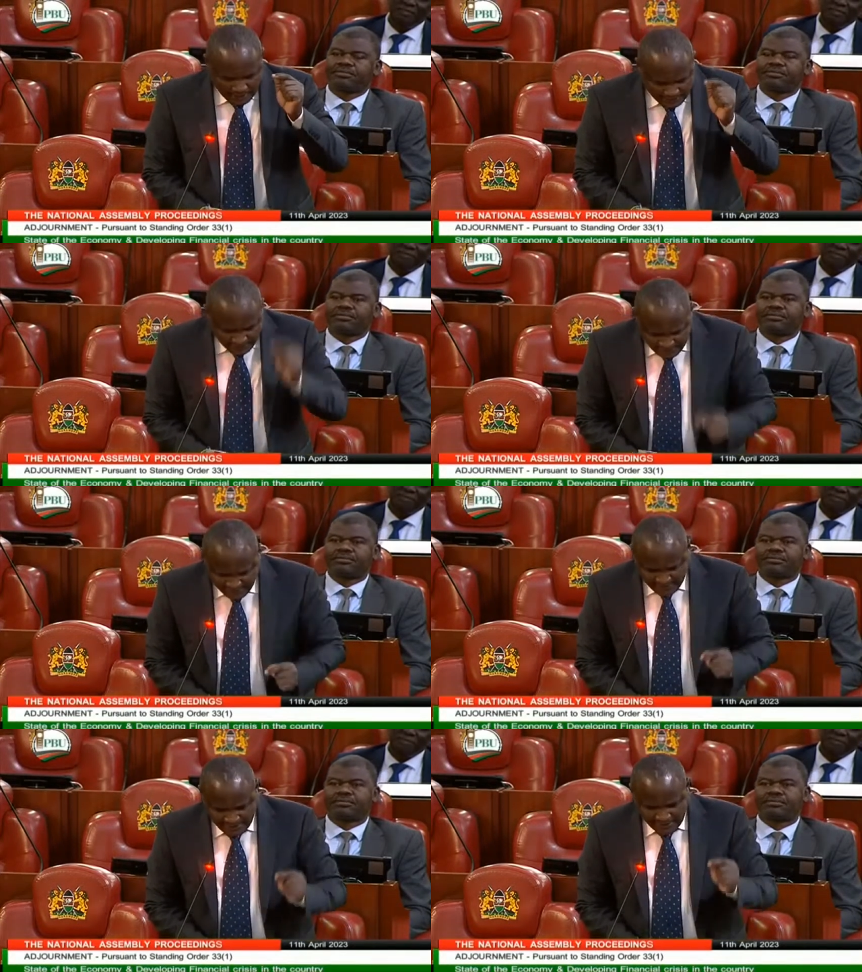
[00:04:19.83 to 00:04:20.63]
Speaker 1: this
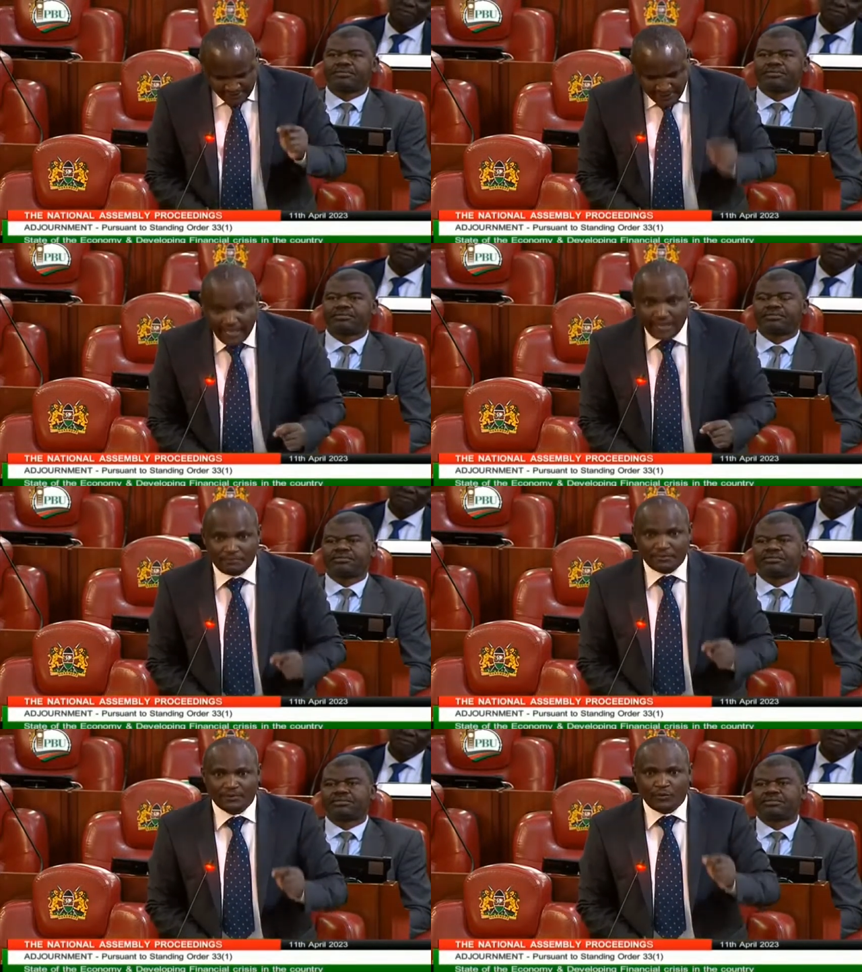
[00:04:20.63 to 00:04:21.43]
is the
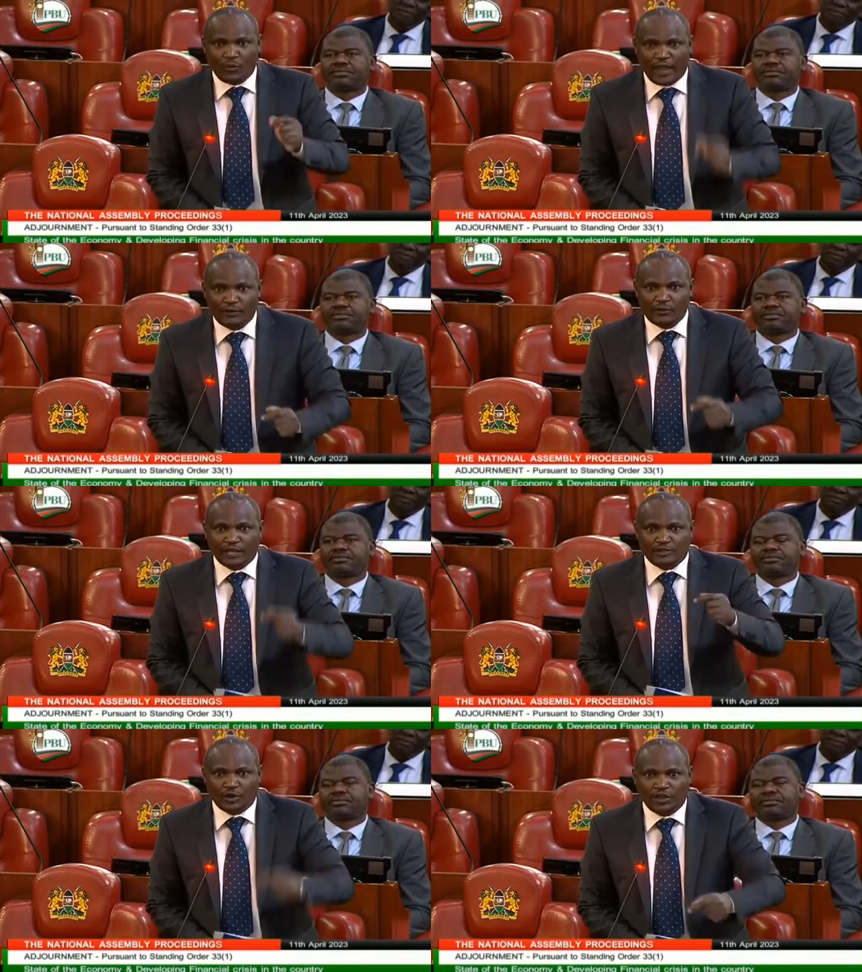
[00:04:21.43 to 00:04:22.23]
time when we
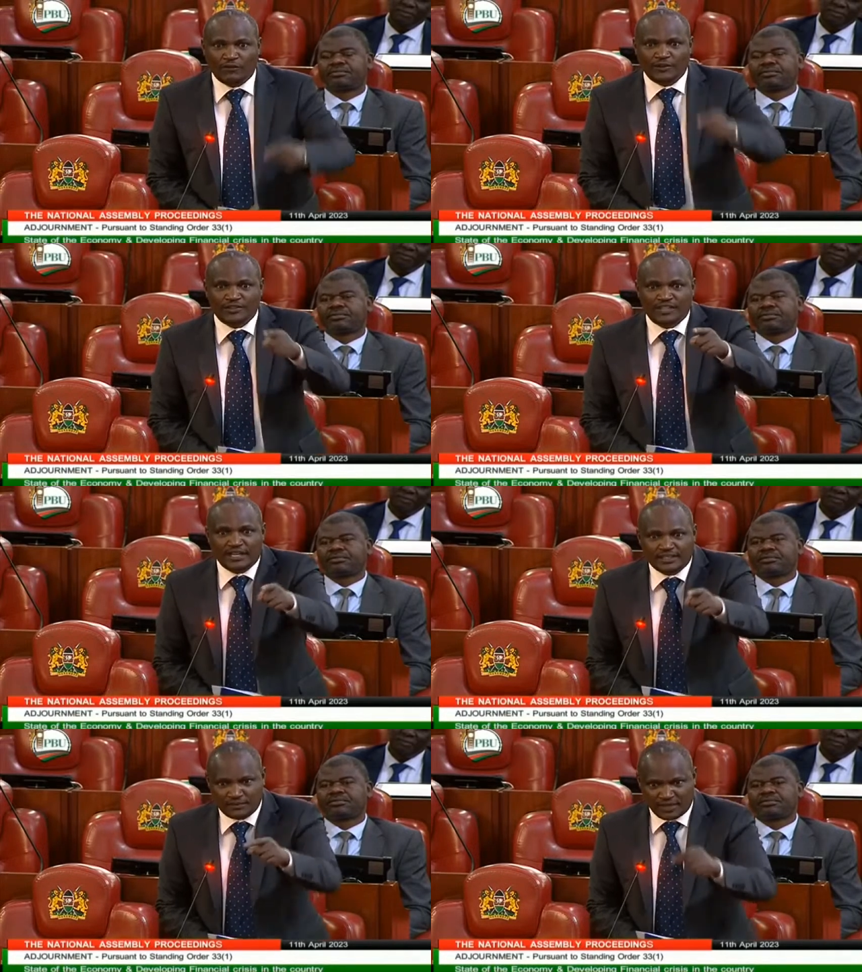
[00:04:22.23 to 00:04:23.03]
are talking of
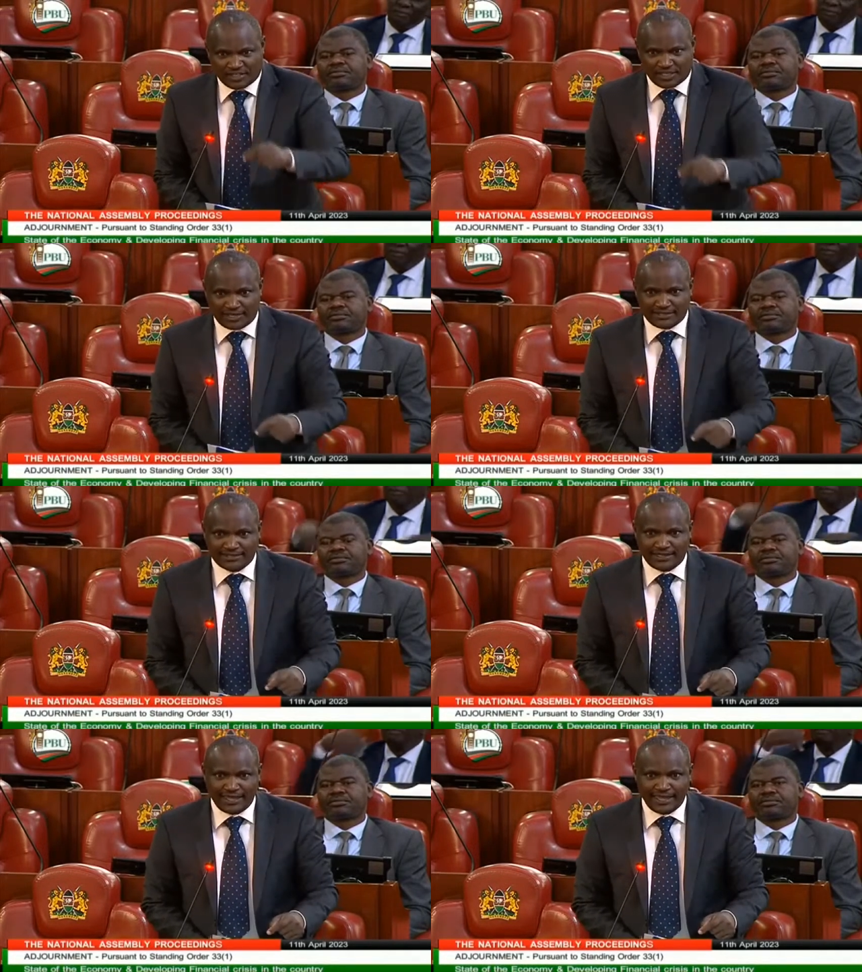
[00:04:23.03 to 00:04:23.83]
austerity measures,